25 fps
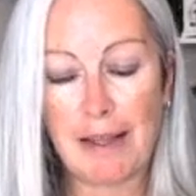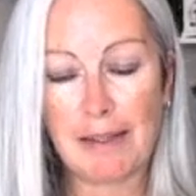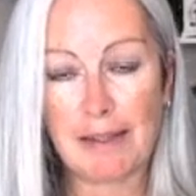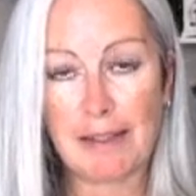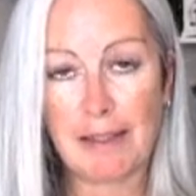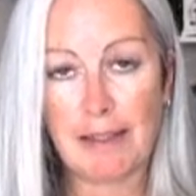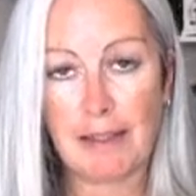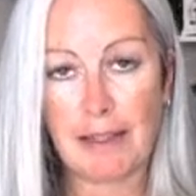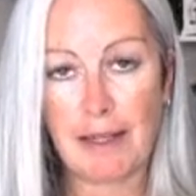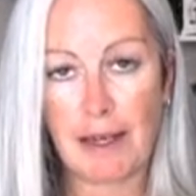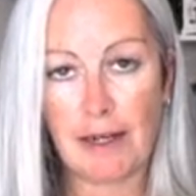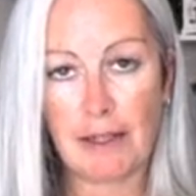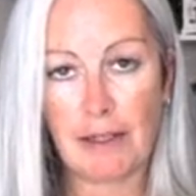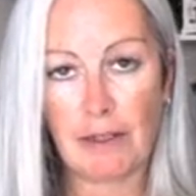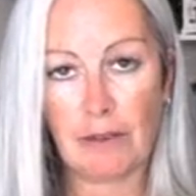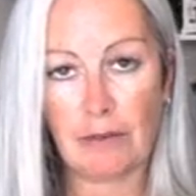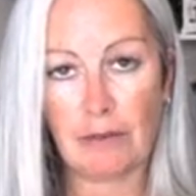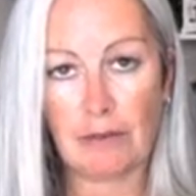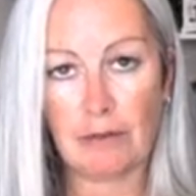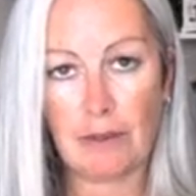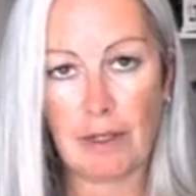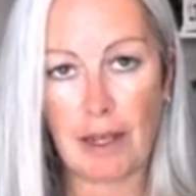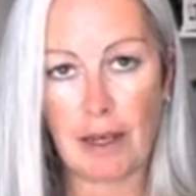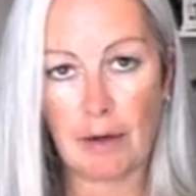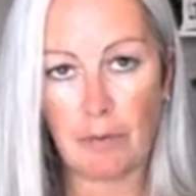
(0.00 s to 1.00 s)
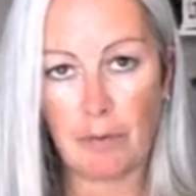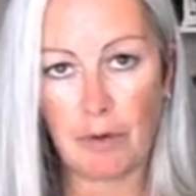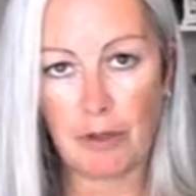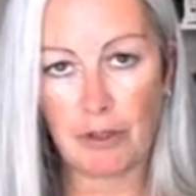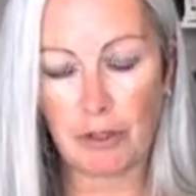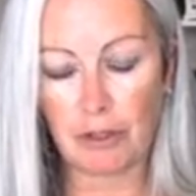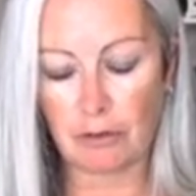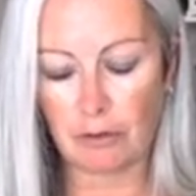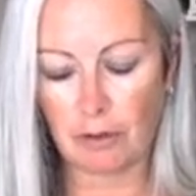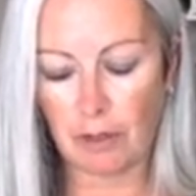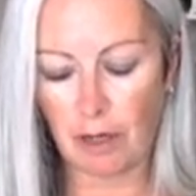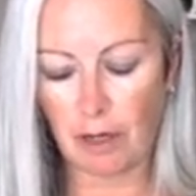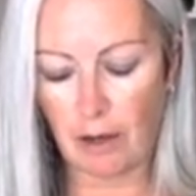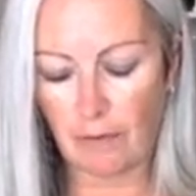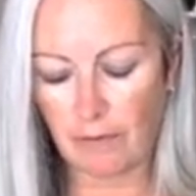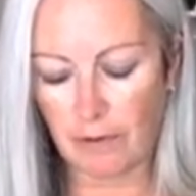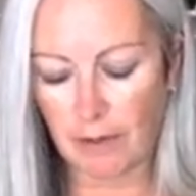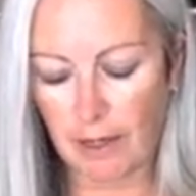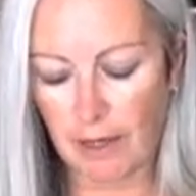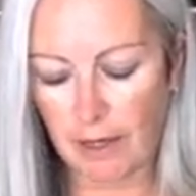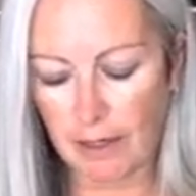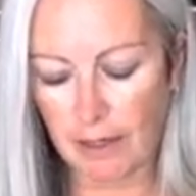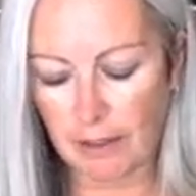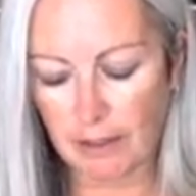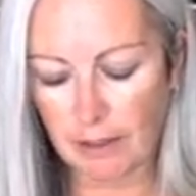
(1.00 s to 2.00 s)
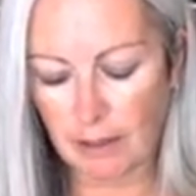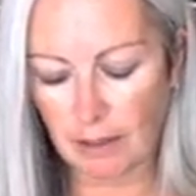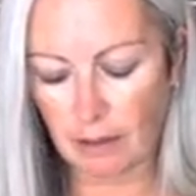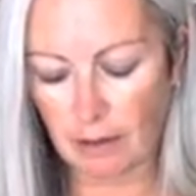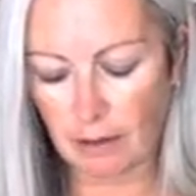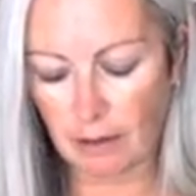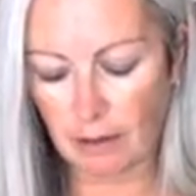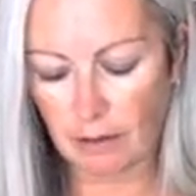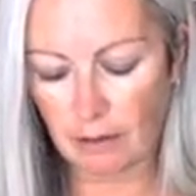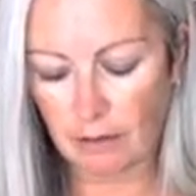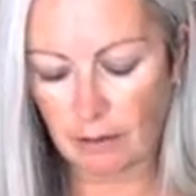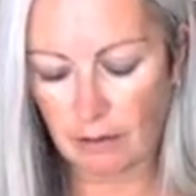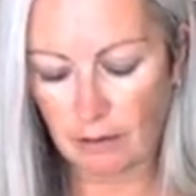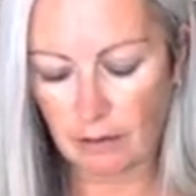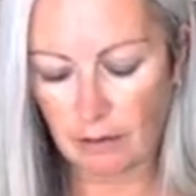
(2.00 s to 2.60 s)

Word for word: acetate on there, which I'll cover later,